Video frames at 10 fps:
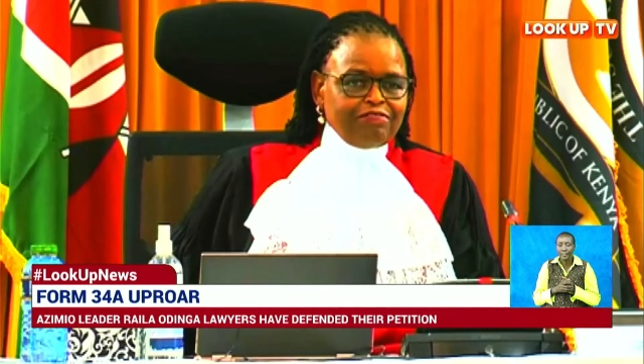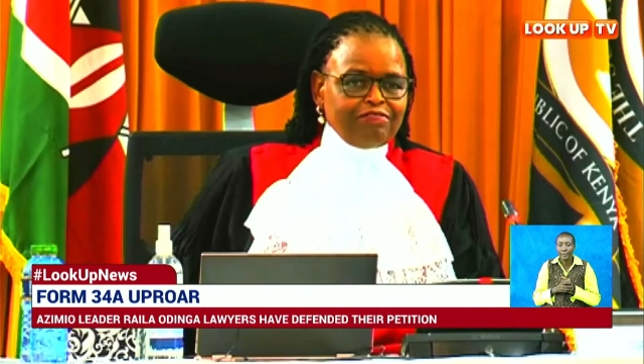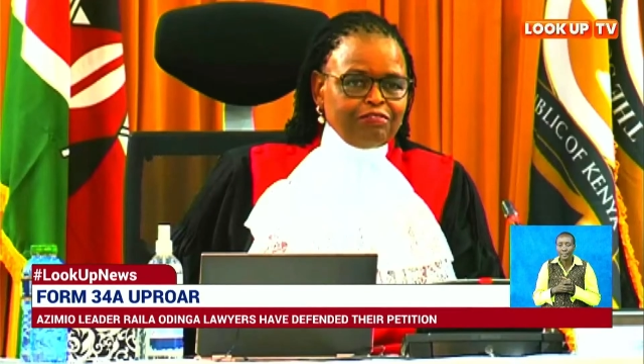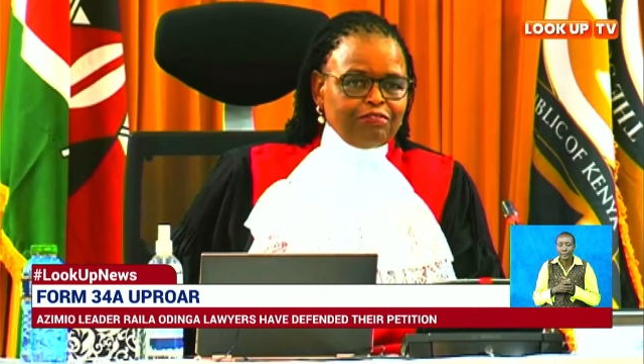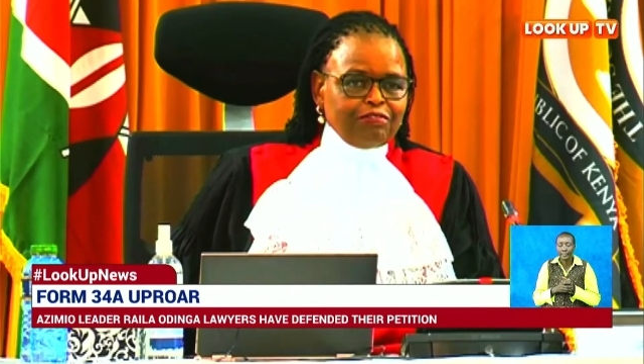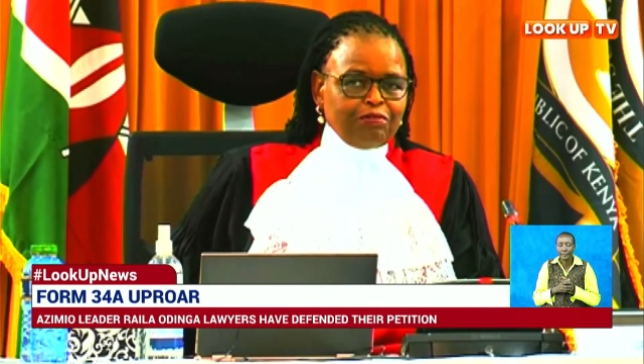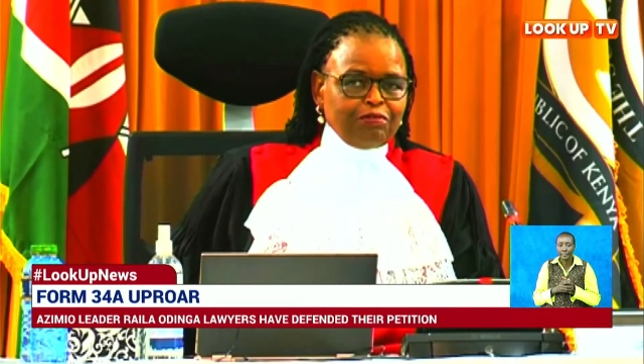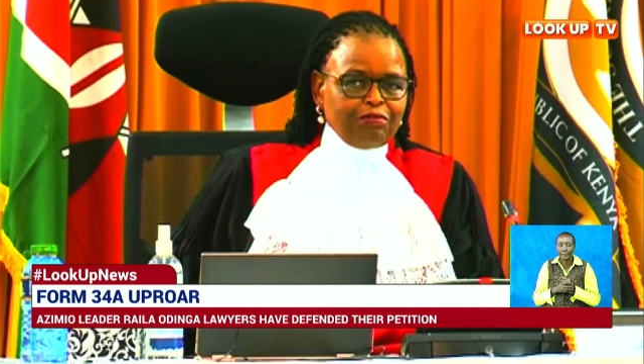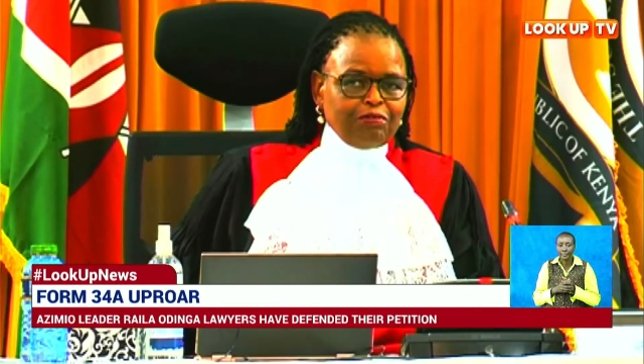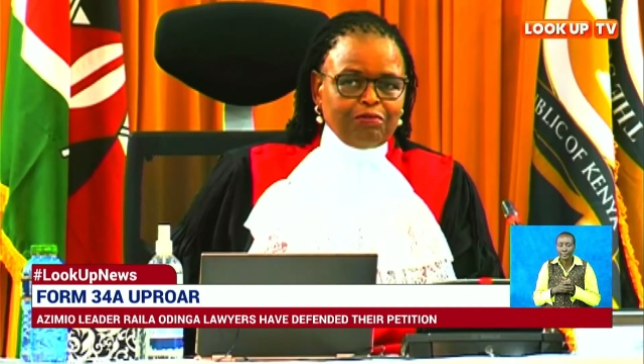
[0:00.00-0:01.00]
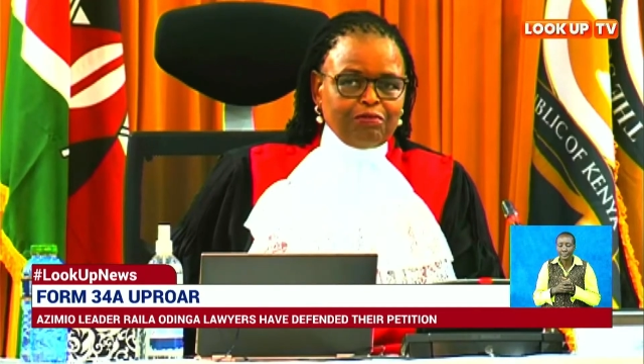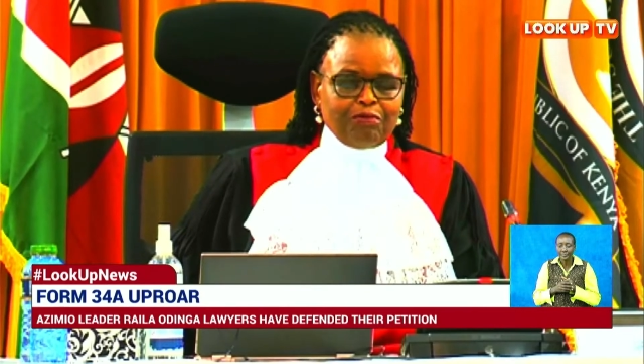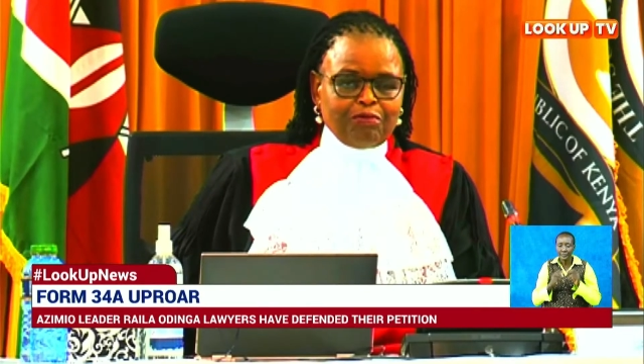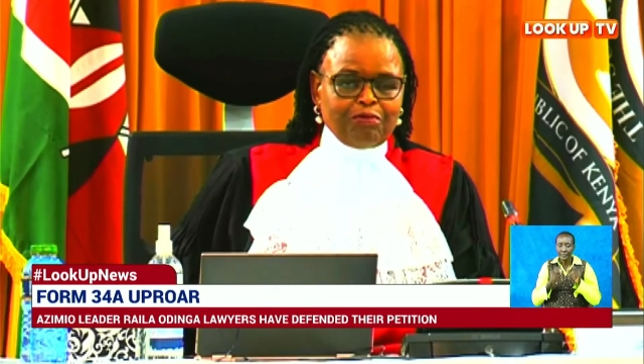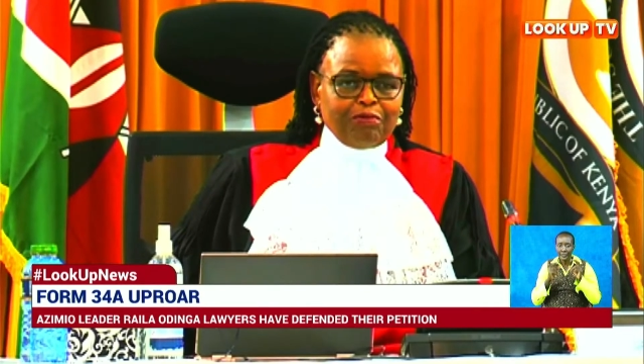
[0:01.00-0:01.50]
The issue of
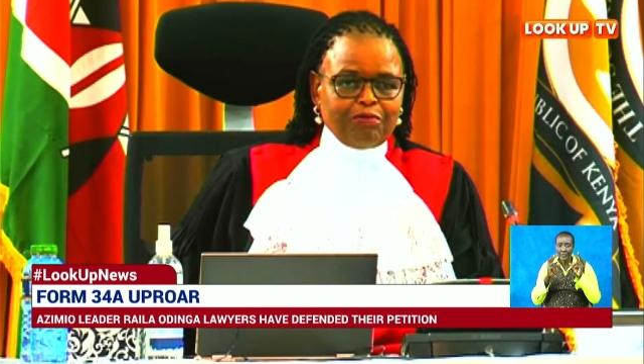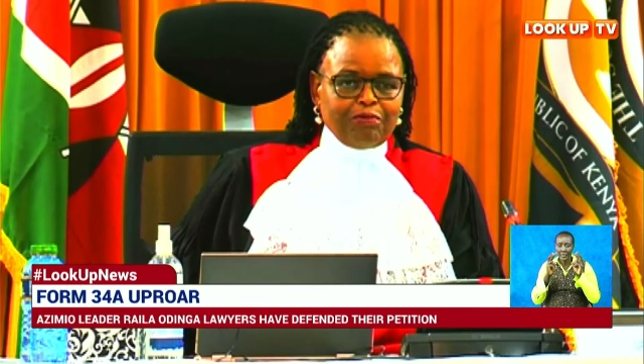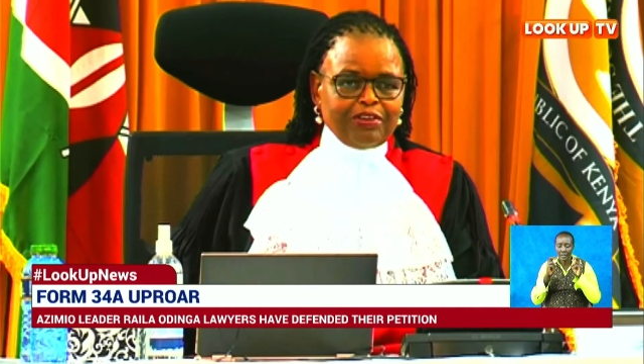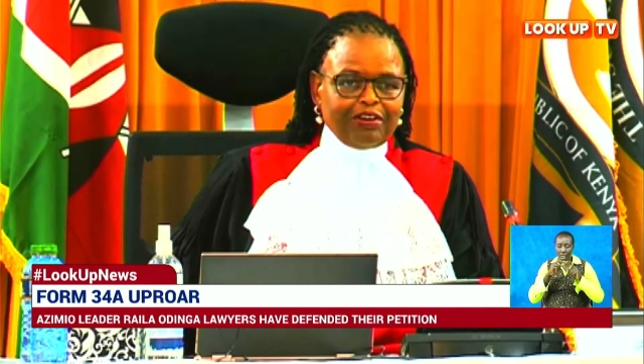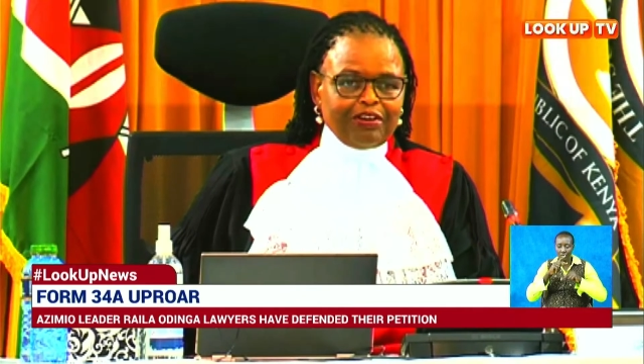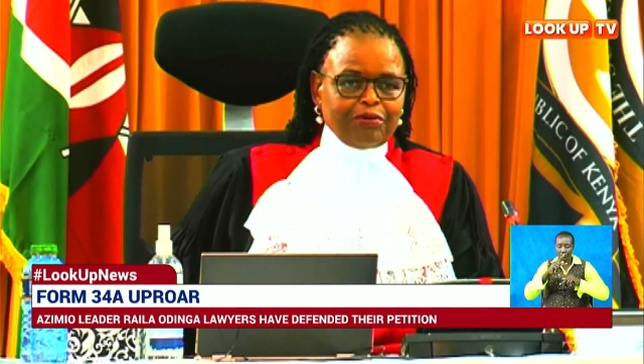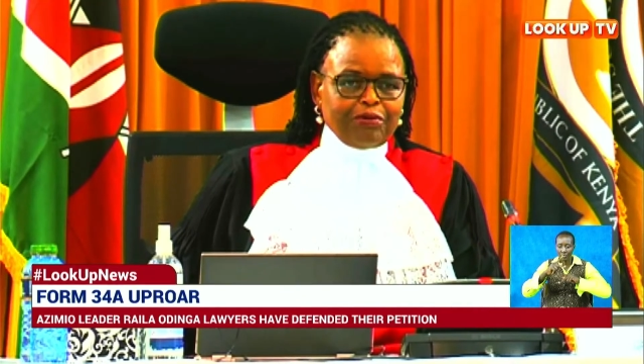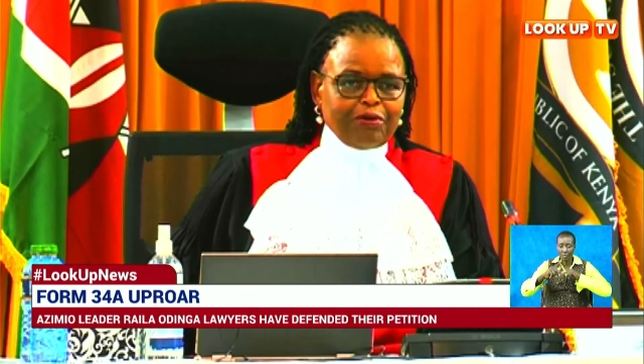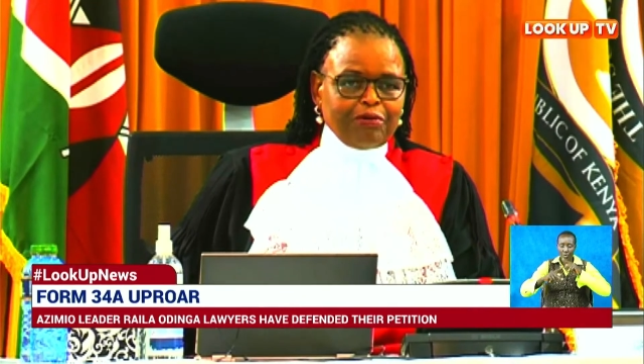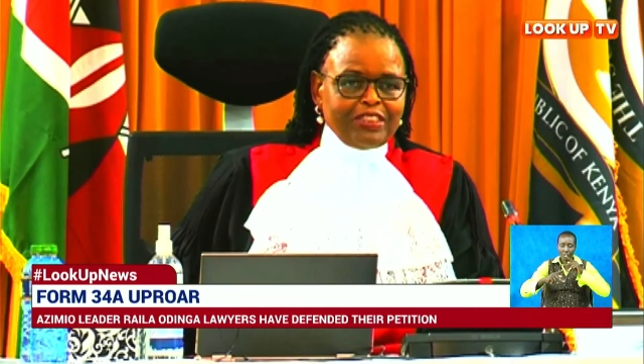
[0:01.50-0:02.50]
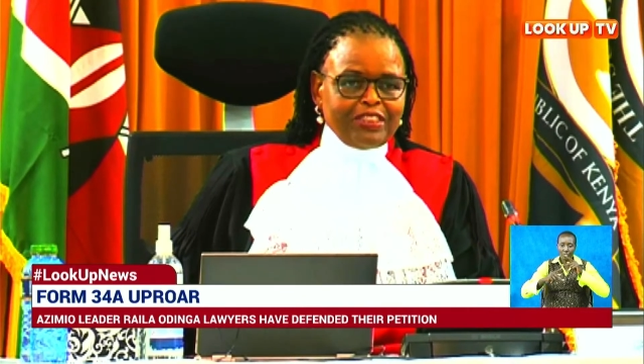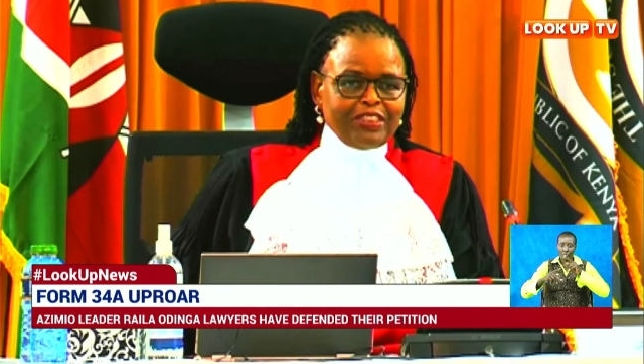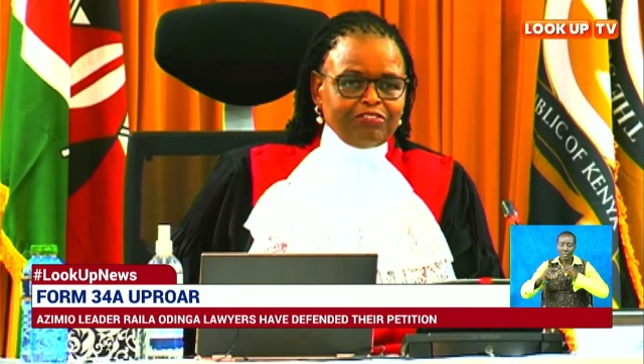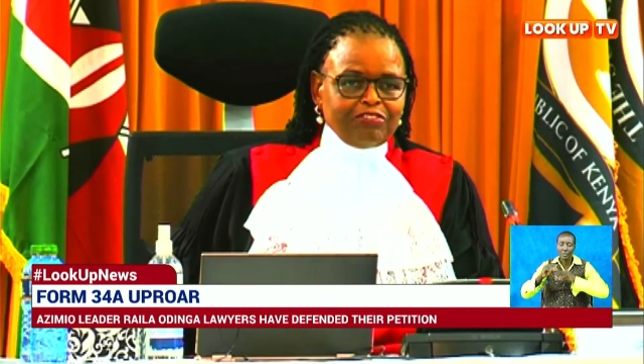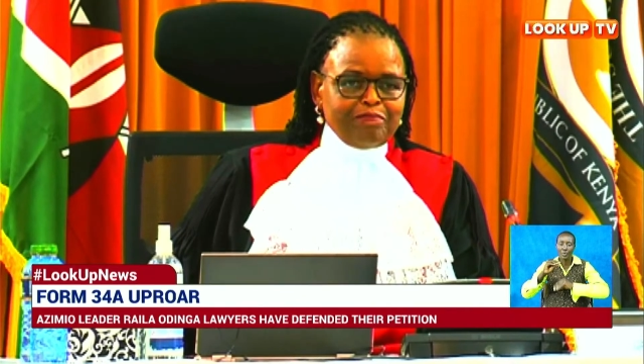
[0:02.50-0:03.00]
postponement of the election
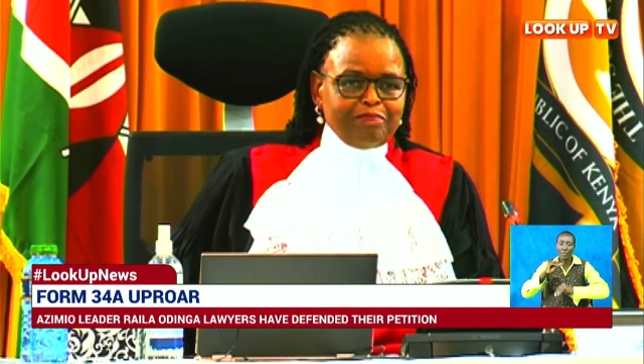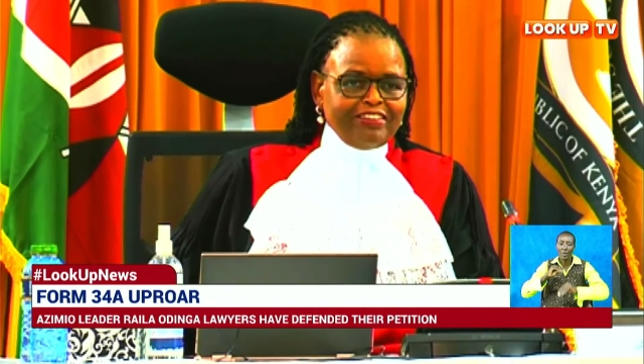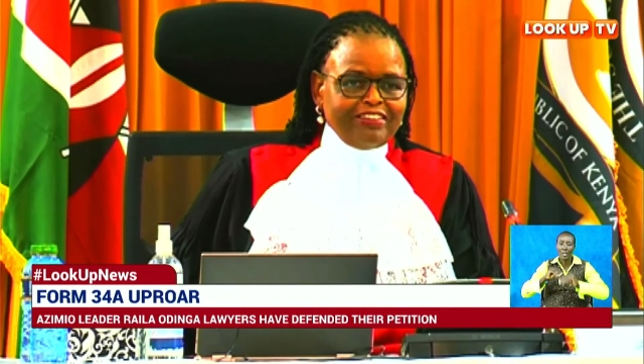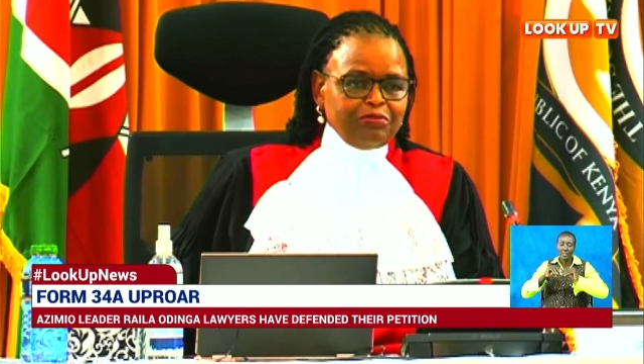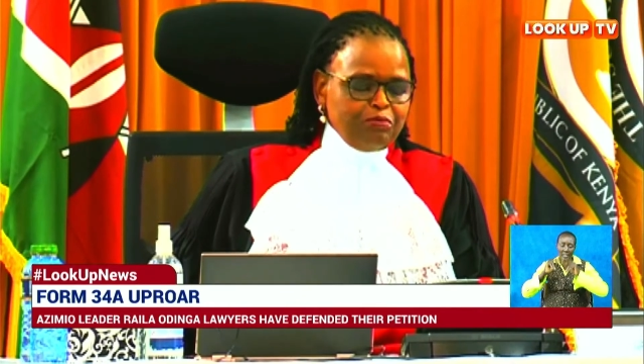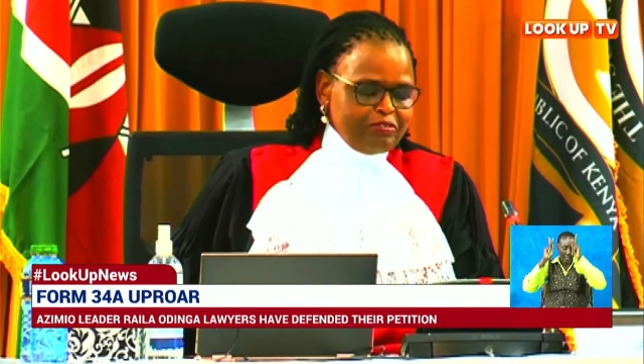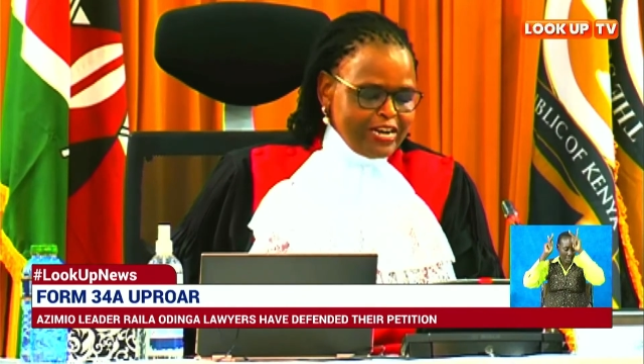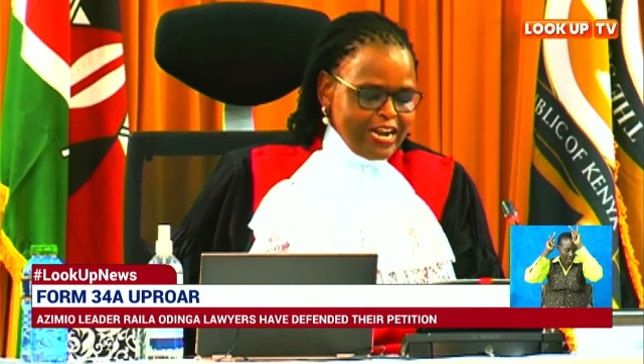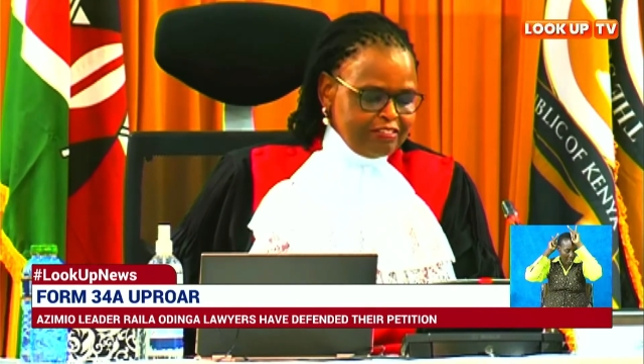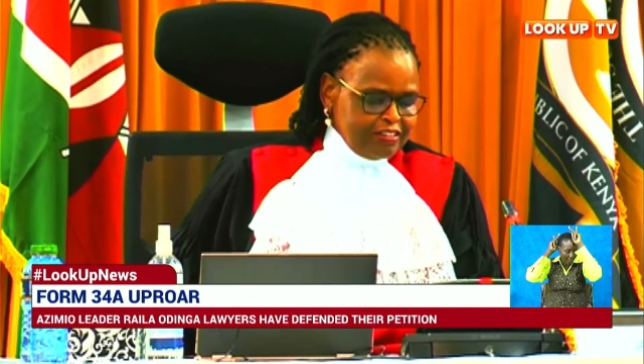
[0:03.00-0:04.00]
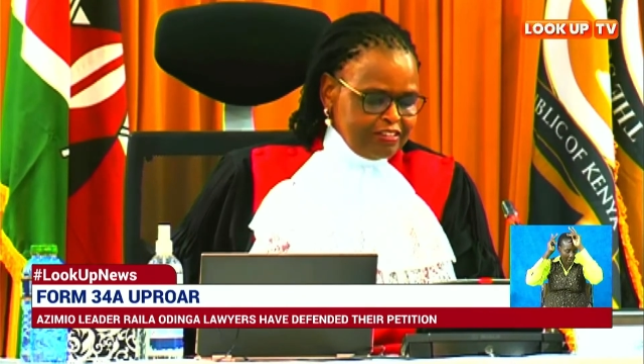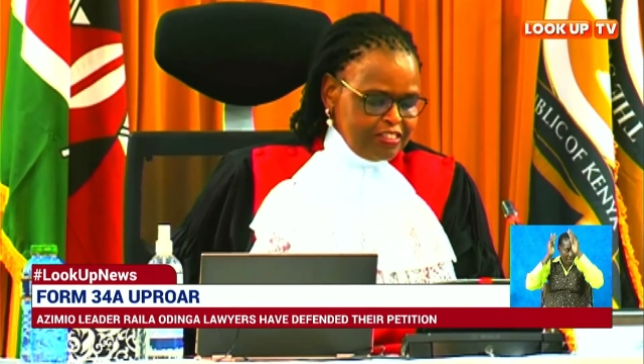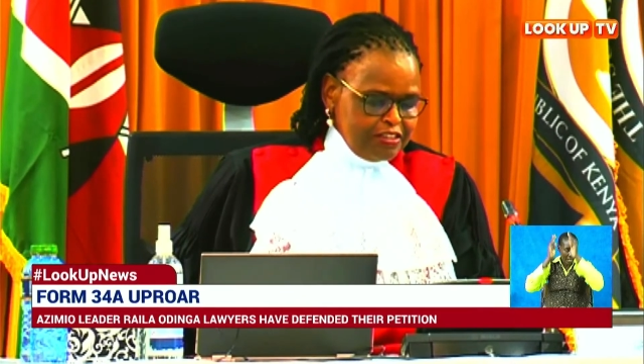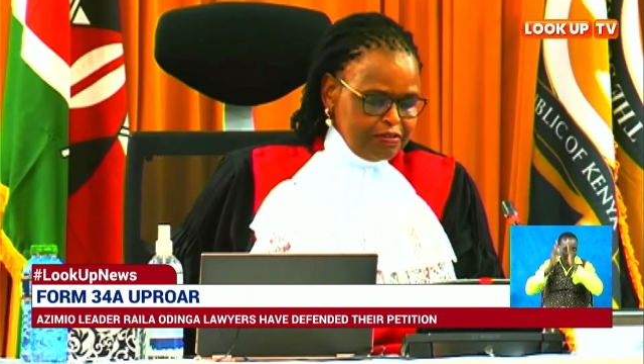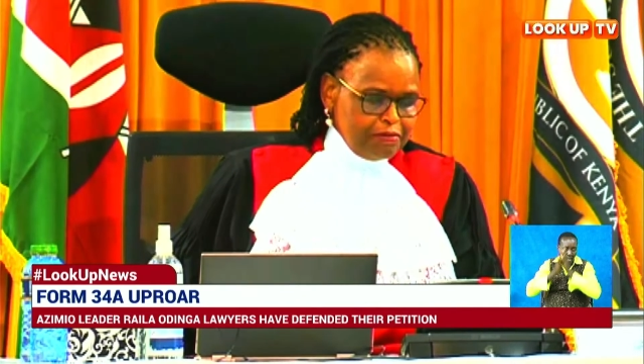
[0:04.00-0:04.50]
in Kakamega and Mombasa
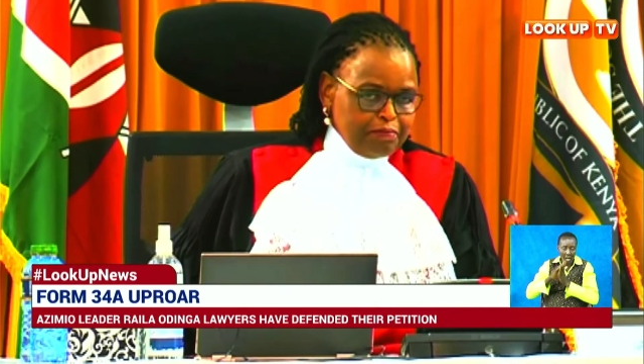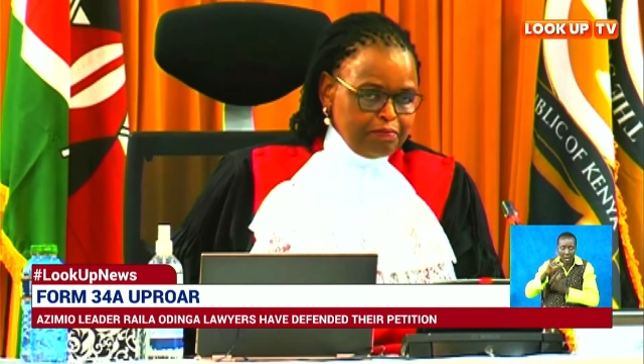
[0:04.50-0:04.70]
County,